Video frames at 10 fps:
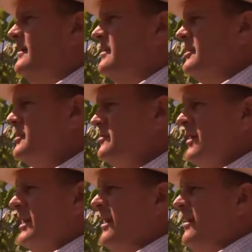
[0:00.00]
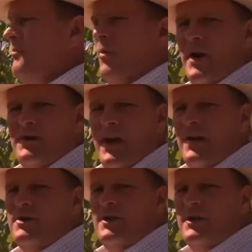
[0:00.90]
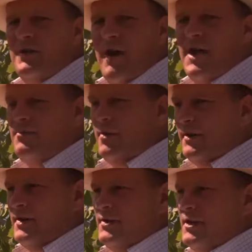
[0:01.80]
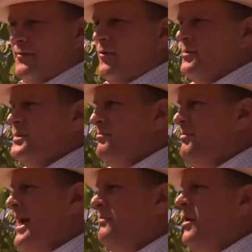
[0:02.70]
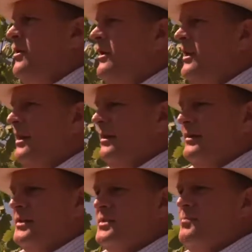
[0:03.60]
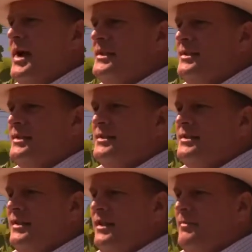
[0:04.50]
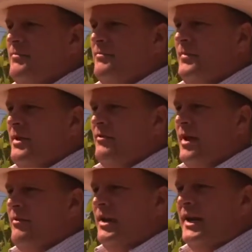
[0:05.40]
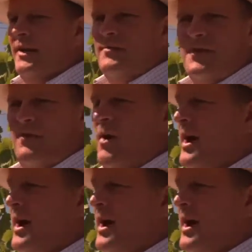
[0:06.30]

So this is really our number one Dragontree Shiraz block. This forms the backbone and the spiciness, and really gives the